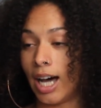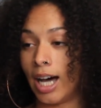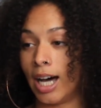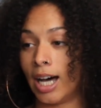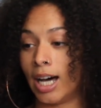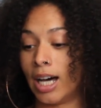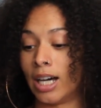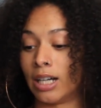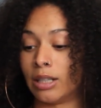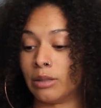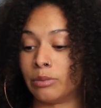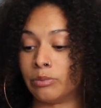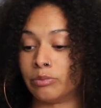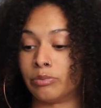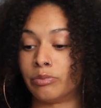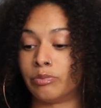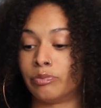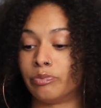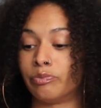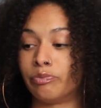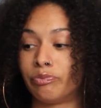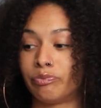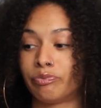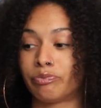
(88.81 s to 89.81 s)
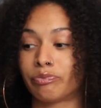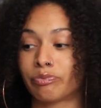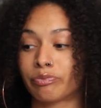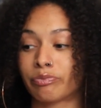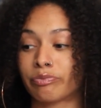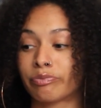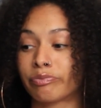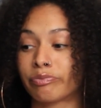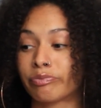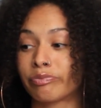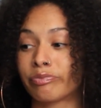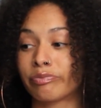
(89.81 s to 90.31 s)
I
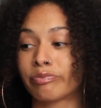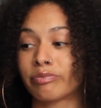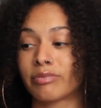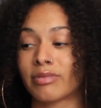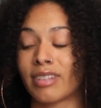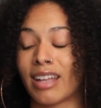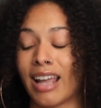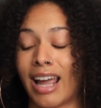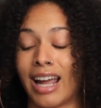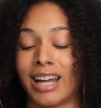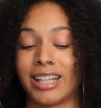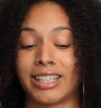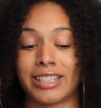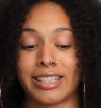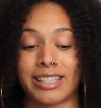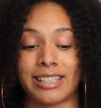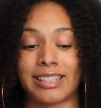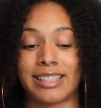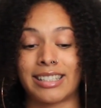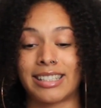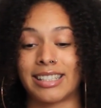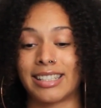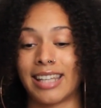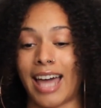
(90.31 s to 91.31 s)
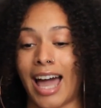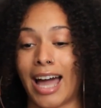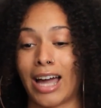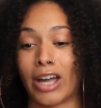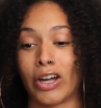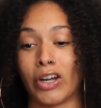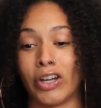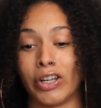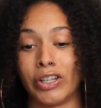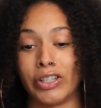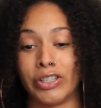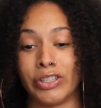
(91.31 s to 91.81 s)
couldn't
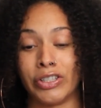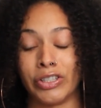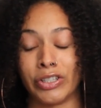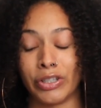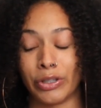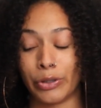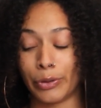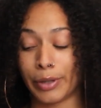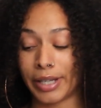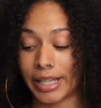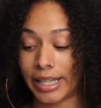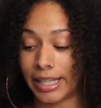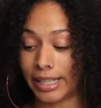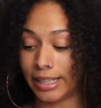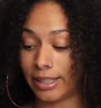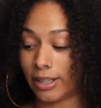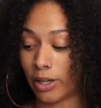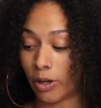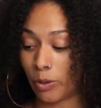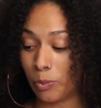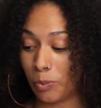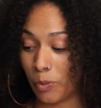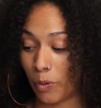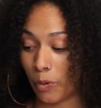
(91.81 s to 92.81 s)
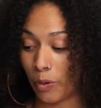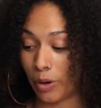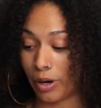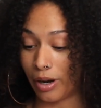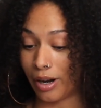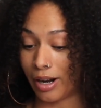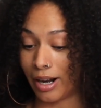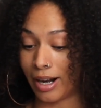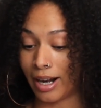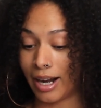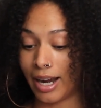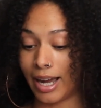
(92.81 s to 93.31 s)
do it no
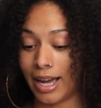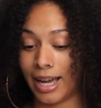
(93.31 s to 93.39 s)
more.